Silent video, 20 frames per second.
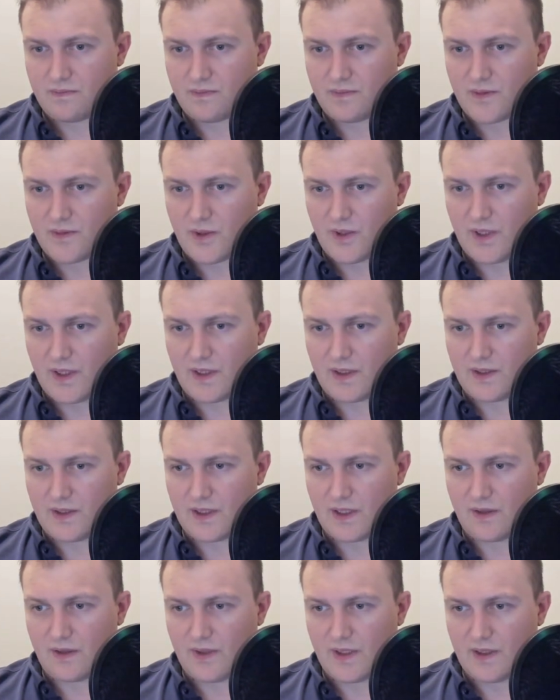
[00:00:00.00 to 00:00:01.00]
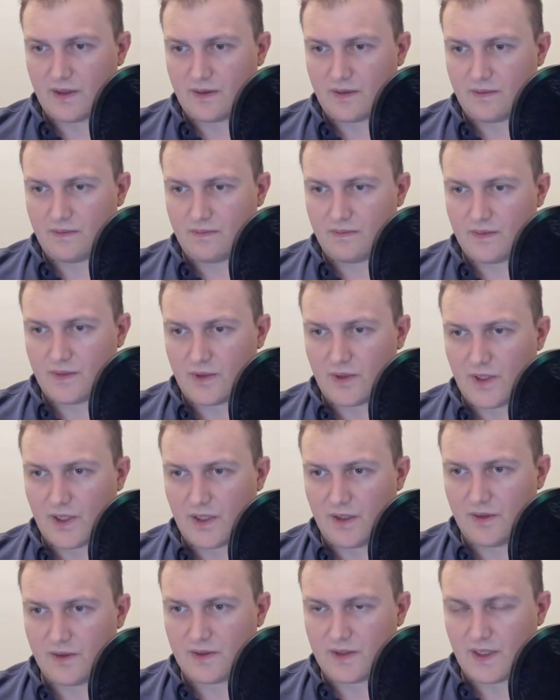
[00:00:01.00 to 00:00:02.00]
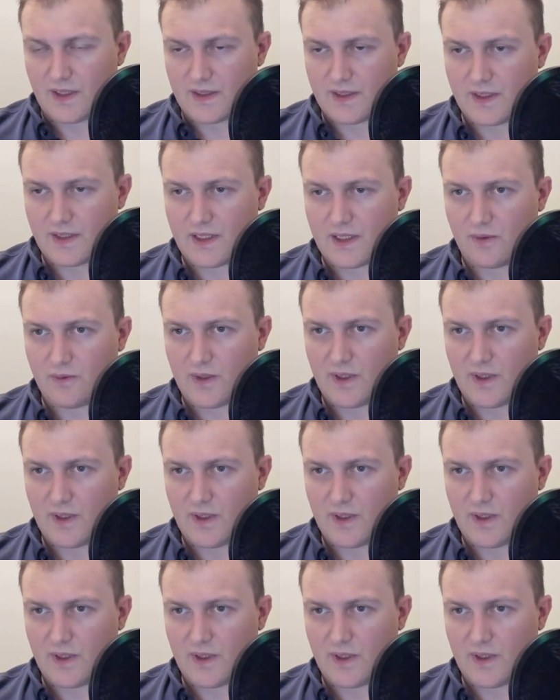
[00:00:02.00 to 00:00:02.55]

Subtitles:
or you can use the existing